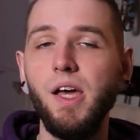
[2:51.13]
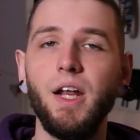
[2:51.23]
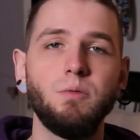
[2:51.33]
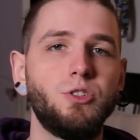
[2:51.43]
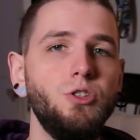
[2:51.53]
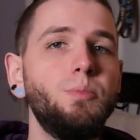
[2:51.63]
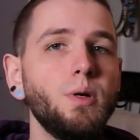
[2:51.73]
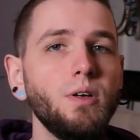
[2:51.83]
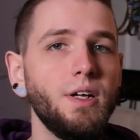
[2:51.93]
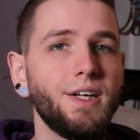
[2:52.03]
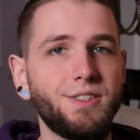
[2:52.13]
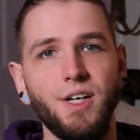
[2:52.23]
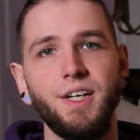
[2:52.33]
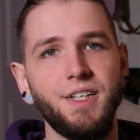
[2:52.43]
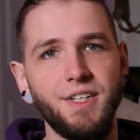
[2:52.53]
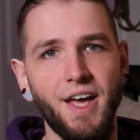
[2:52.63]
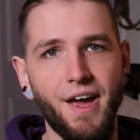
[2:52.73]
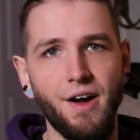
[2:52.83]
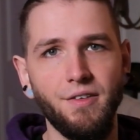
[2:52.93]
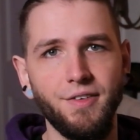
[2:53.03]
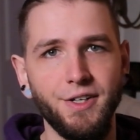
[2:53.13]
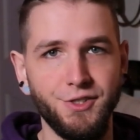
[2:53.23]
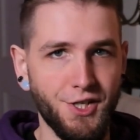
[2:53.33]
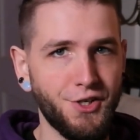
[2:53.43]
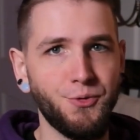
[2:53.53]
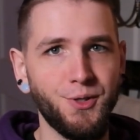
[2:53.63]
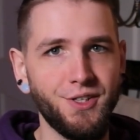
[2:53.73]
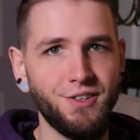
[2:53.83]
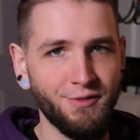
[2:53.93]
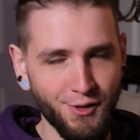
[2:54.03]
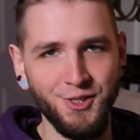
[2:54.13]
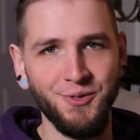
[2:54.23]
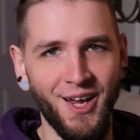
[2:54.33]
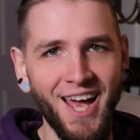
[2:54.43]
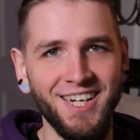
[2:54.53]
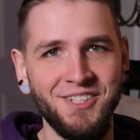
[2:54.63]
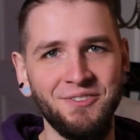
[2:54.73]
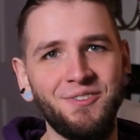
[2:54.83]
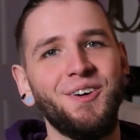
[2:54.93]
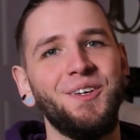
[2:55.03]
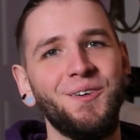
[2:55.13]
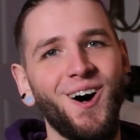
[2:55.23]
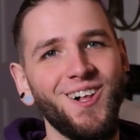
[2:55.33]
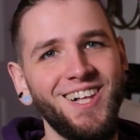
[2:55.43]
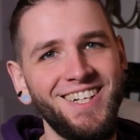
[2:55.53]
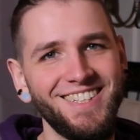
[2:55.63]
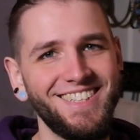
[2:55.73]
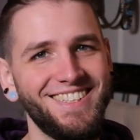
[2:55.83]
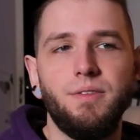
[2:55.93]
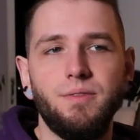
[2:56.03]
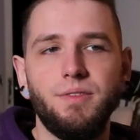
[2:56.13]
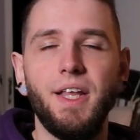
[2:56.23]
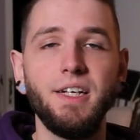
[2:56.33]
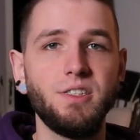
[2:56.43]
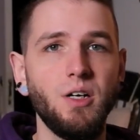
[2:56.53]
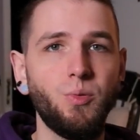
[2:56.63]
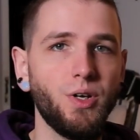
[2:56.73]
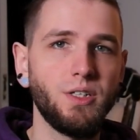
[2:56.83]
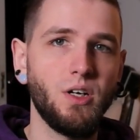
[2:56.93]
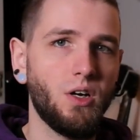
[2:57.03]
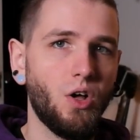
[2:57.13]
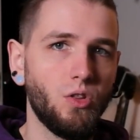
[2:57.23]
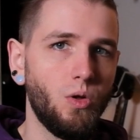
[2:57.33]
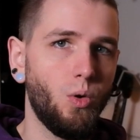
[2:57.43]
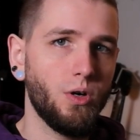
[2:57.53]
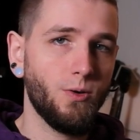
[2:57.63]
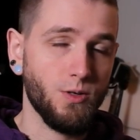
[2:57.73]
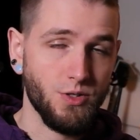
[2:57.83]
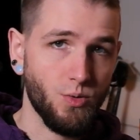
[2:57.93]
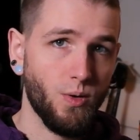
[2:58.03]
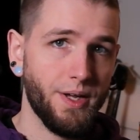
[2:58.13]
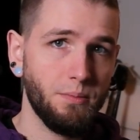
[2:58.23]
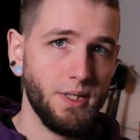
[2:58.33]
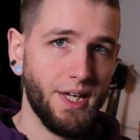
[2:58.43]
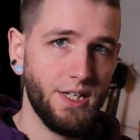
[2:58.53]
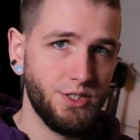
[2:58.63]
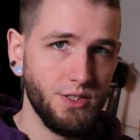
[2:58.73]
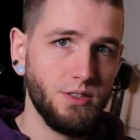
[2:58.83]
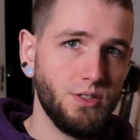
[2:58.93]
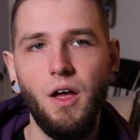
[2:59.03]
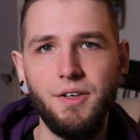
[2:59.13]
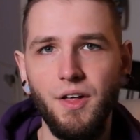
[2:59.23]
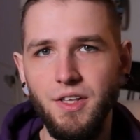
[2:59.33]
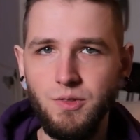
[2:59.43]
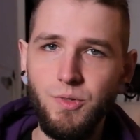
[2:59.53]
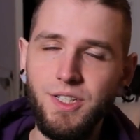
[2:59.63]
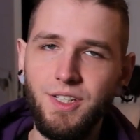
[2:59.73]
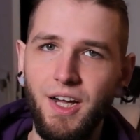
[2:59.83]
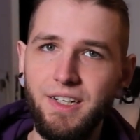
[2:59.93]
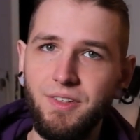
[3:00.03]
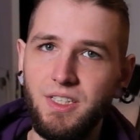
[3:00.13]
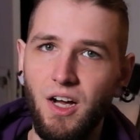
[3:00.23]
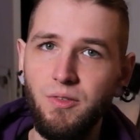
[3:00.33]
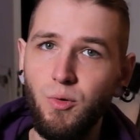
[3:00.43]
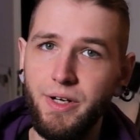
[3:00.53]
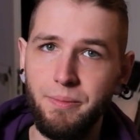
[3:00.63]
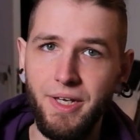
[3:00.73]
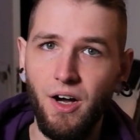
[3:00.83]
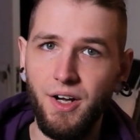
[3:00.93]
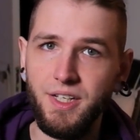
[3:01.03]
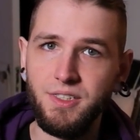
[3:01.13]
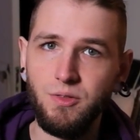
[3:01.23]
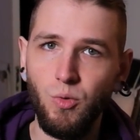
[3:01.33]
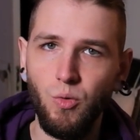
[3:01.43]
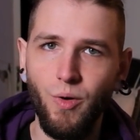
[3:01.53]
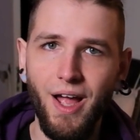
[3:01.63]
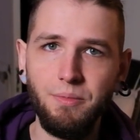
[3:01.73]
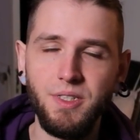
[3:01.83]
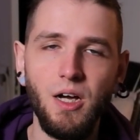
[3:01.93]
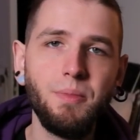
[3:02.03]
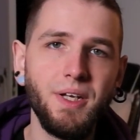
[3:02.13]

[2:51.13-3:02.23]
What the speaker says: and I'm super excited to have a genuine first reaction for you all. Next up, we're going to talk on lore or story implications. Now this one is kind of a tough one, to be honest. We're wrapped up in